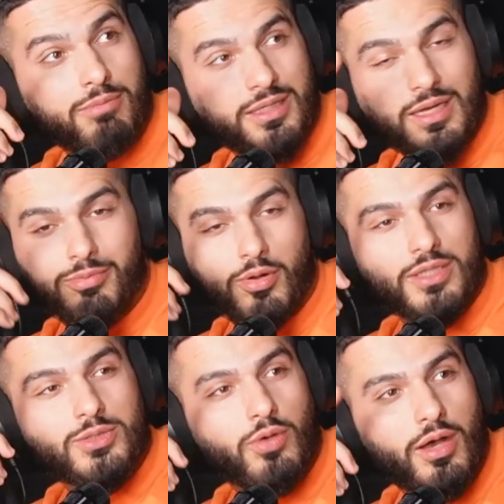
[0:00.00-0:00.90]
But yeah, bro, I
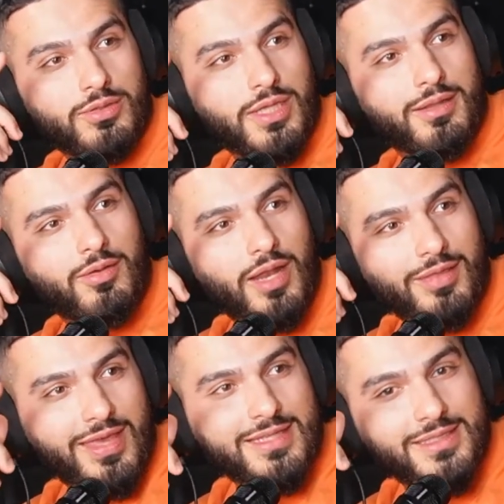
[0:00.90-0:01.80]
was like, they were like,
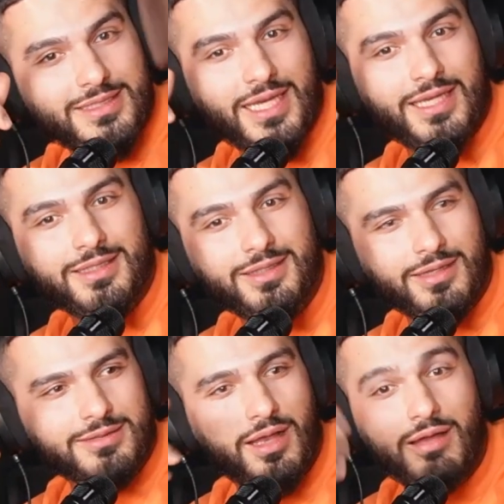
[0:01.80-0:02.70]
there's the tail.
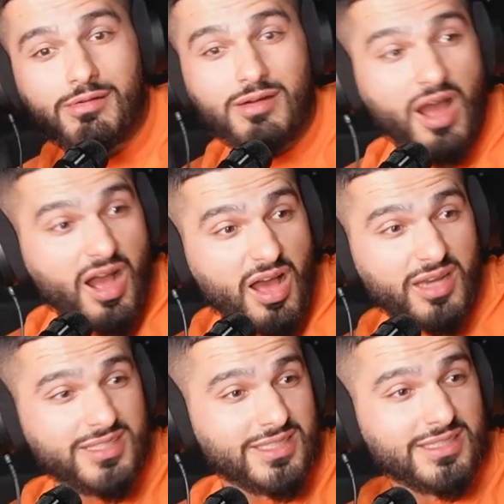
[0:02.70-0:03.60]
I was like, rah,
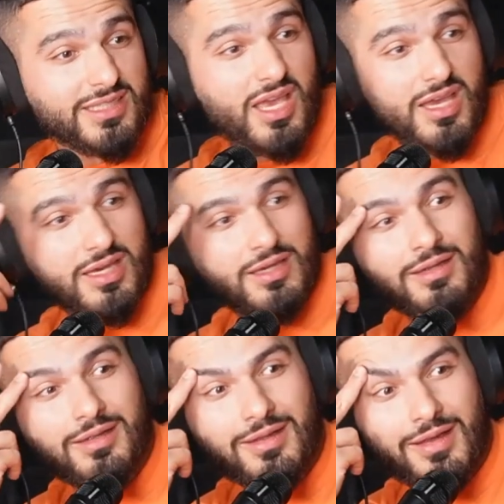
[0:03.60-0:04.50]
this is sick.
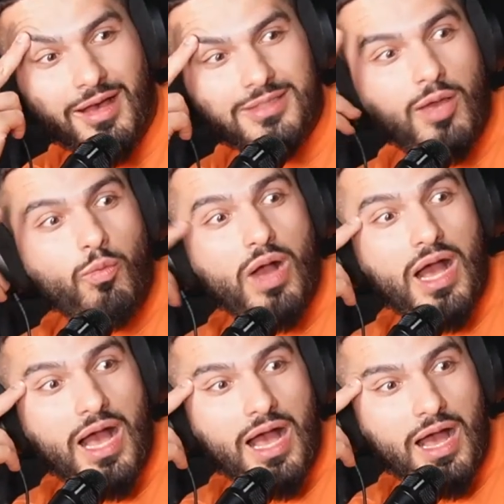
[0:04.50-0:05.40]
I was like,
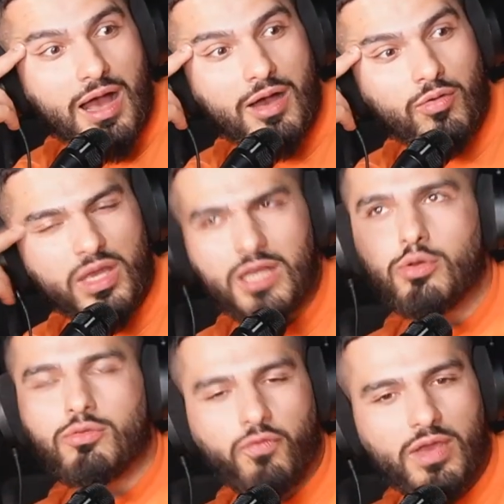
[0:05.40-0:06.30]
wow, it
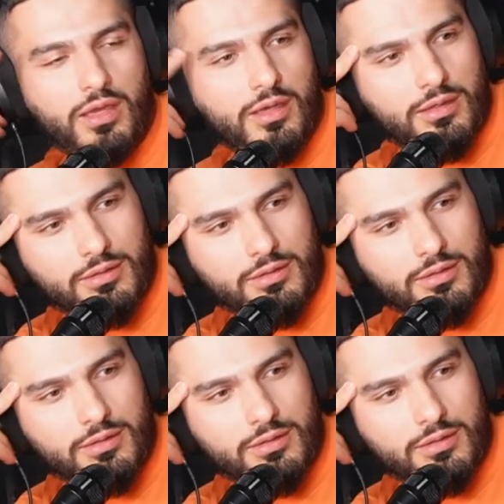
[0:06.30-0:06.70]
looked fake.